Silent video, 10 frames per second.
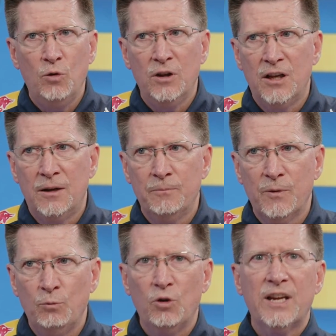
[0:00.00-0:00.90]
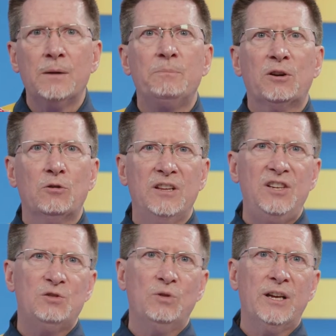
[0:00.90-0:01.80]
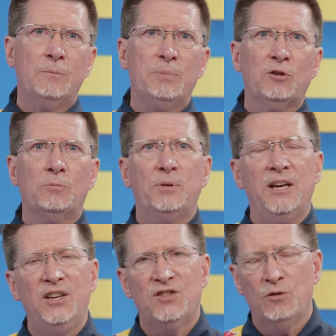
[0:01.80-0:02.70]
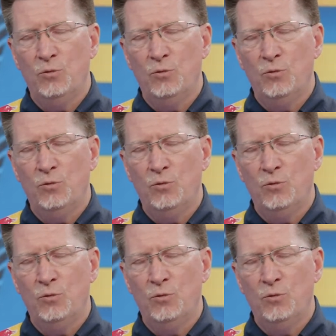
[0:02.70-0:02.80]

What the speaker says: we'll get a bigger lease, we'll get a bigger place,